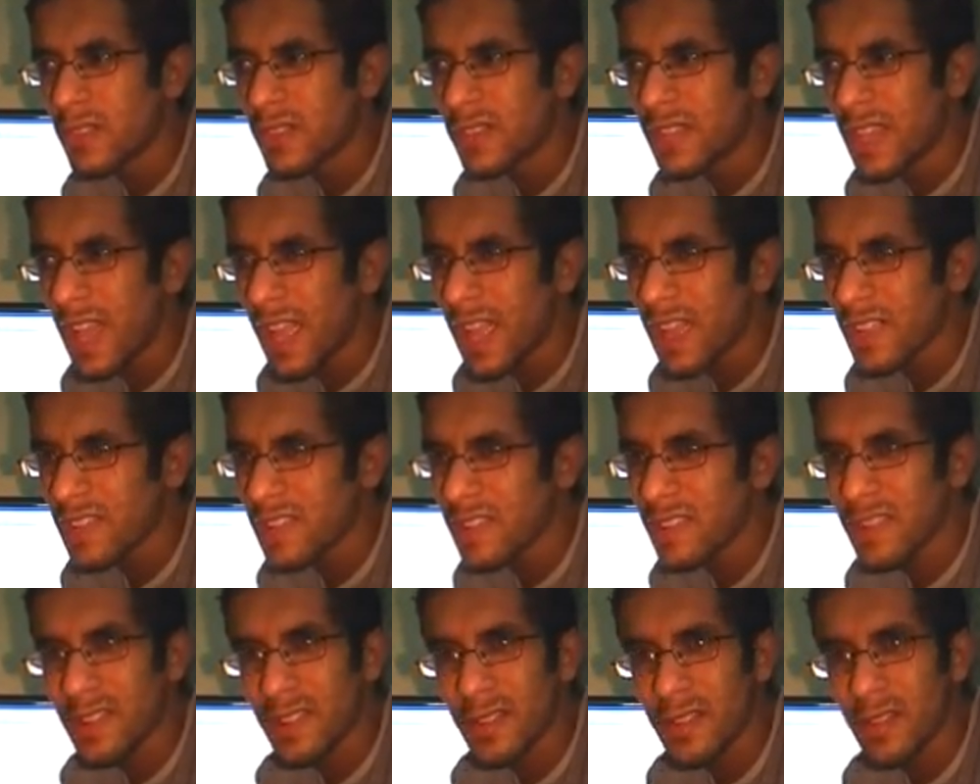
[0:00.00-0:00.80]

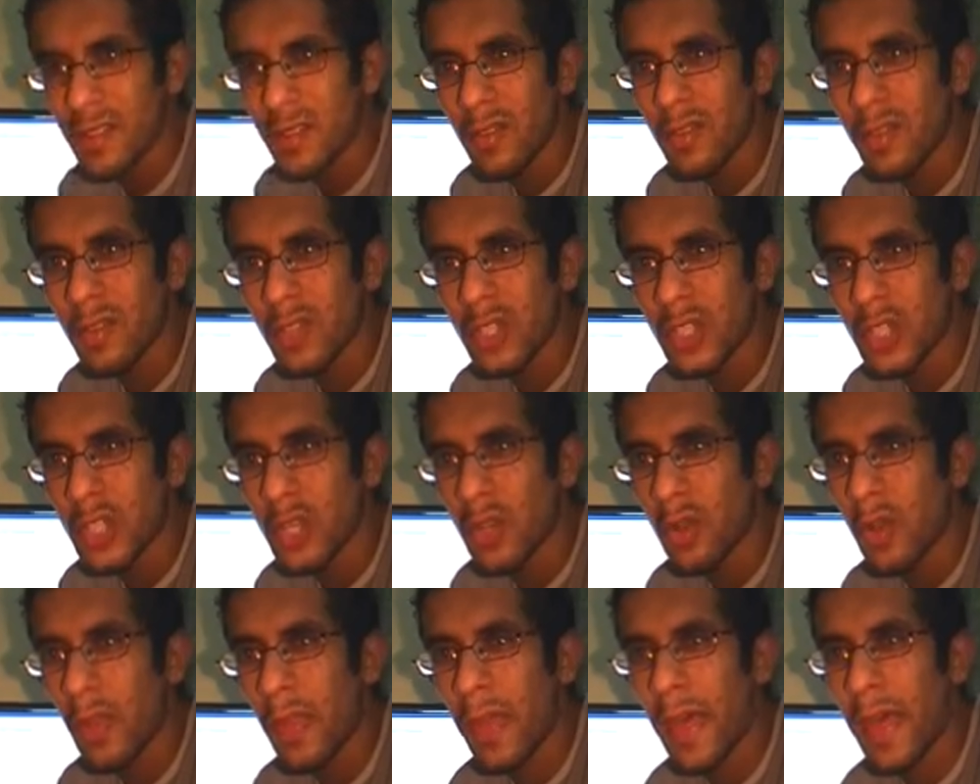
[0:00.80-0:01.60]
Tests
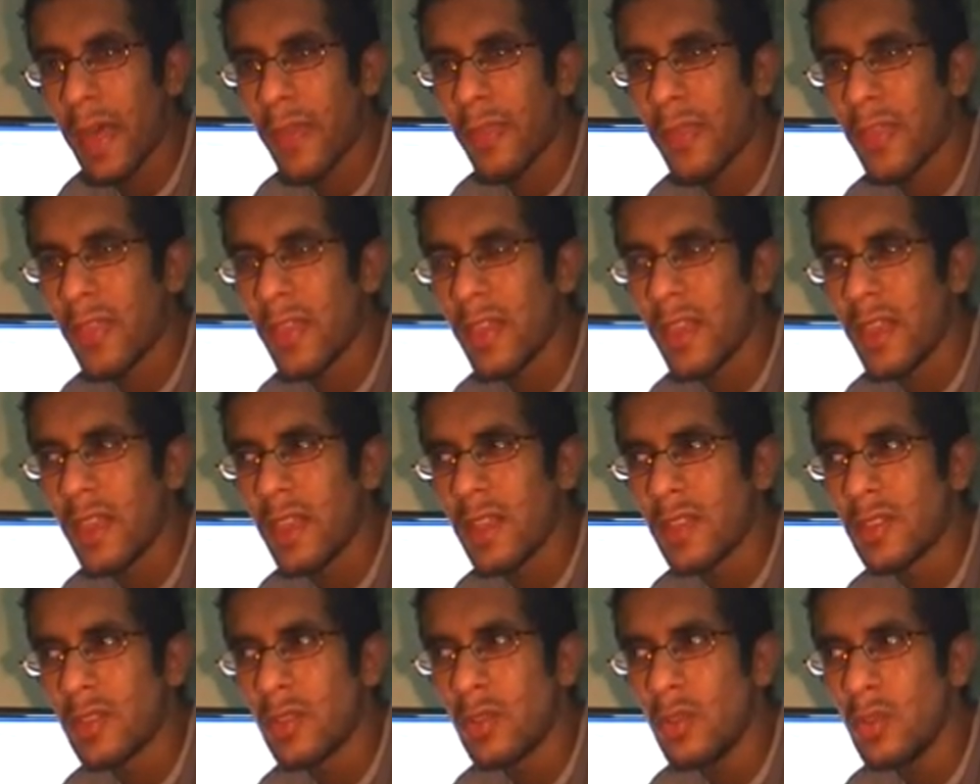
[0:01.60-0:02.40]
show that
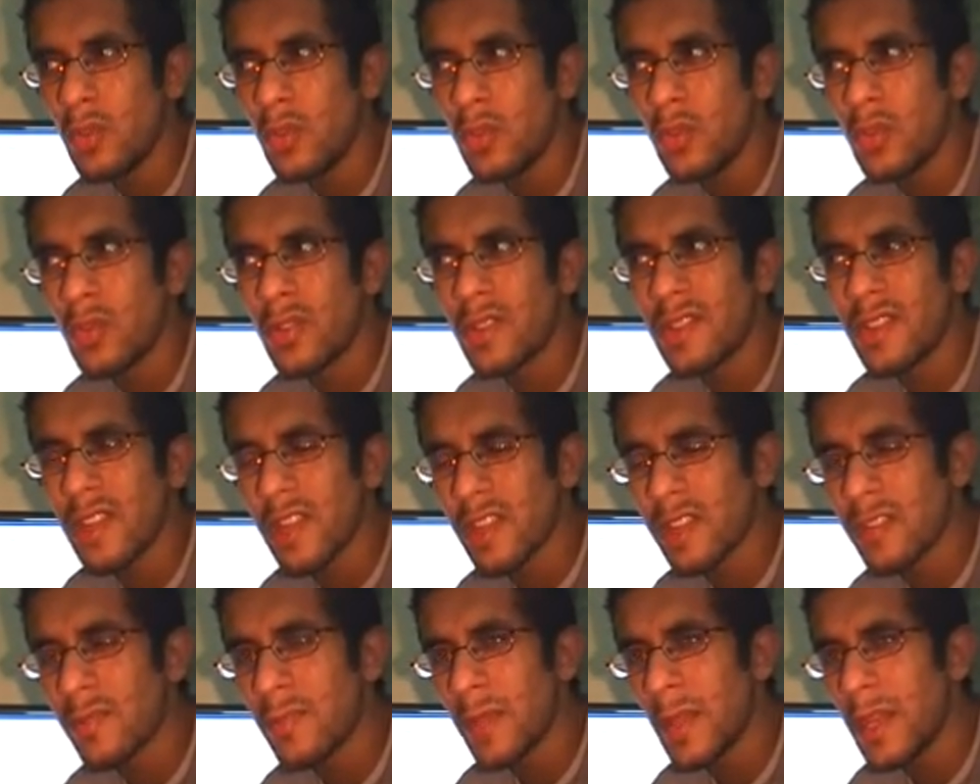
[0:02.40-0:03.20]
the
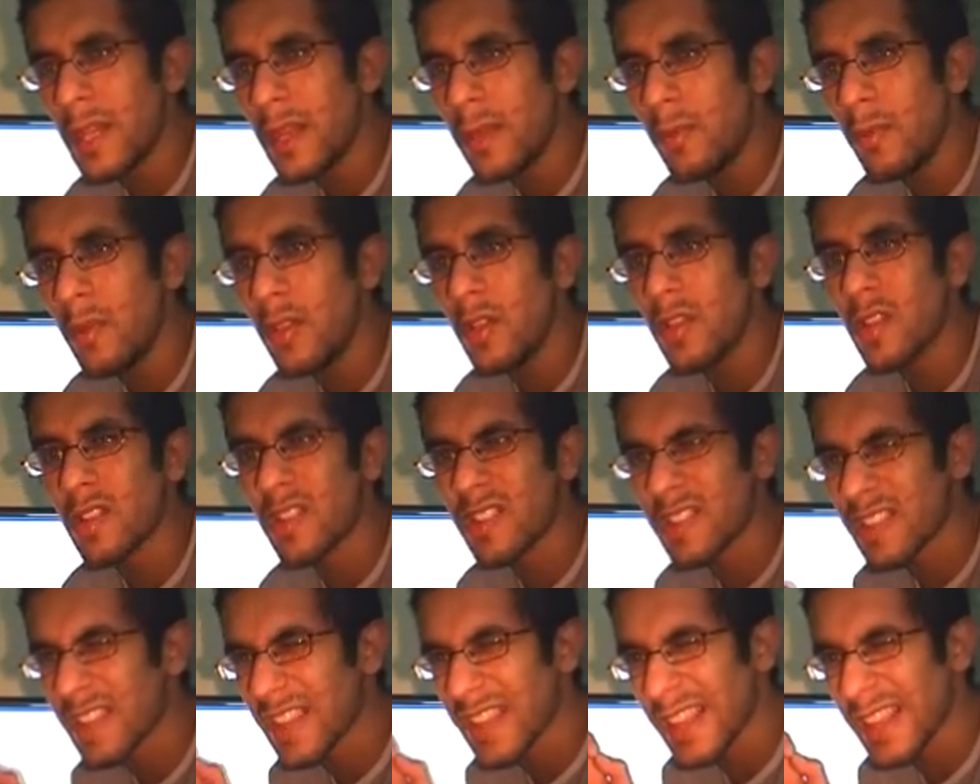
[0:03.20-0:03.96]
226BW is